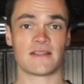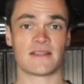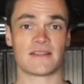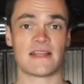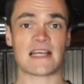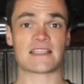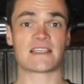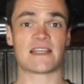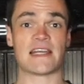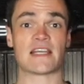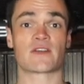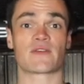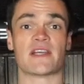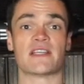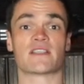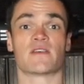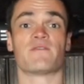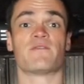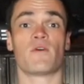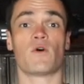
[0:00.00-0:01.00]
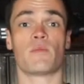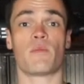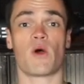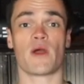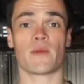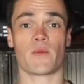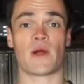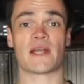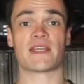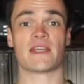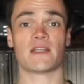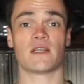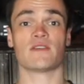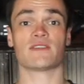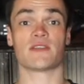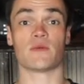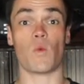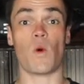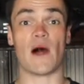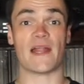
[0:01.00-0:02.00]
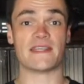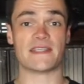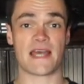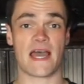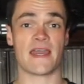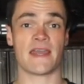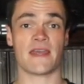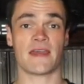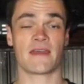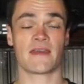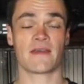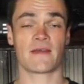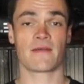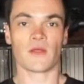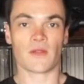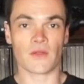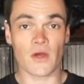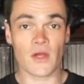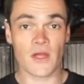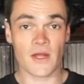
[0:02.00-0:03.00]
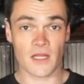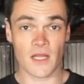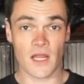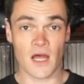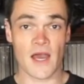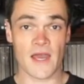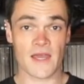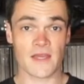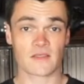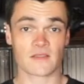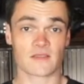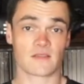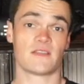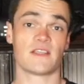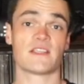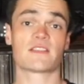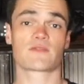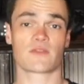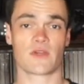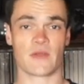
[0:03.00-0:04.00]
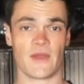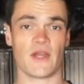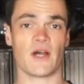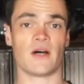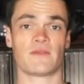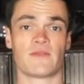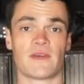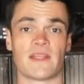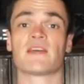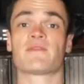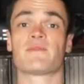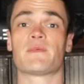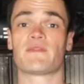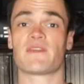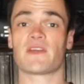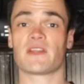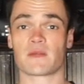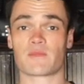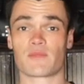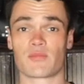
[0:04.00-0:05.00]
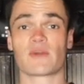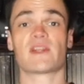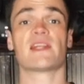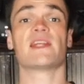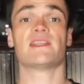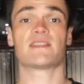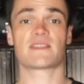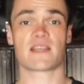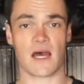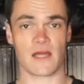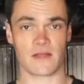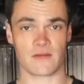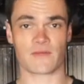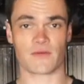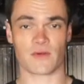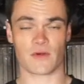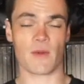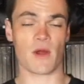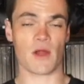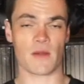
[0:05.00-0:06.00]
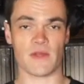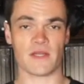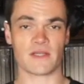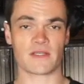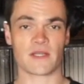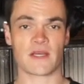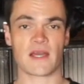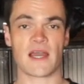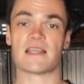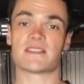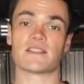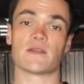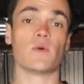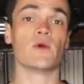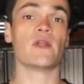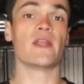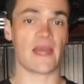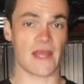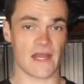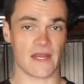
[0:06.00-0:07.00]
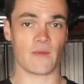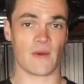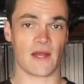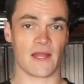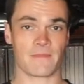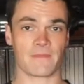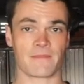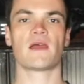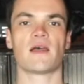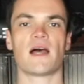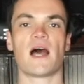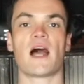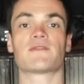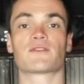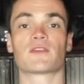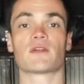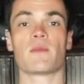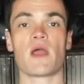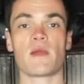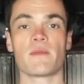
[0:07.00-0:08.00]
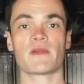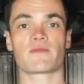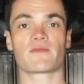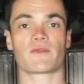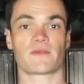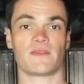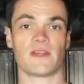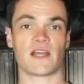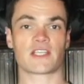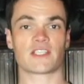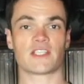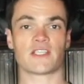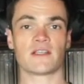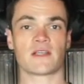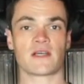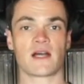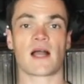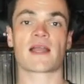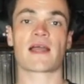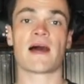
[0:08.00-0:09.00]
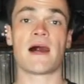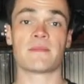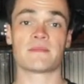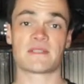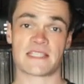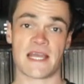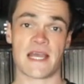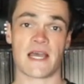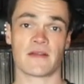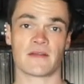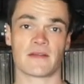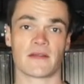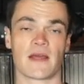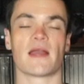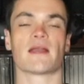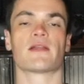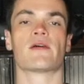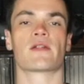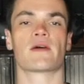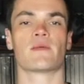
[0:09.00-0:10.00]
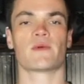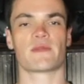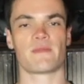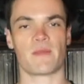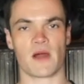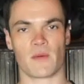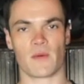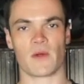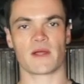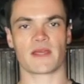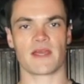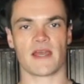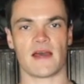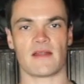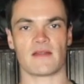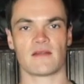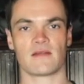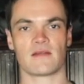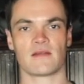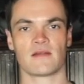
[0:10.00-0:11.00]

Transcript: That's an increase of 4.1 kilos in one day. Not gonna lie, this threw me off and left me feeling pretty disheartened for a moment, as it would anyone. After a moment of reflection, I calmed down and got on with my workout.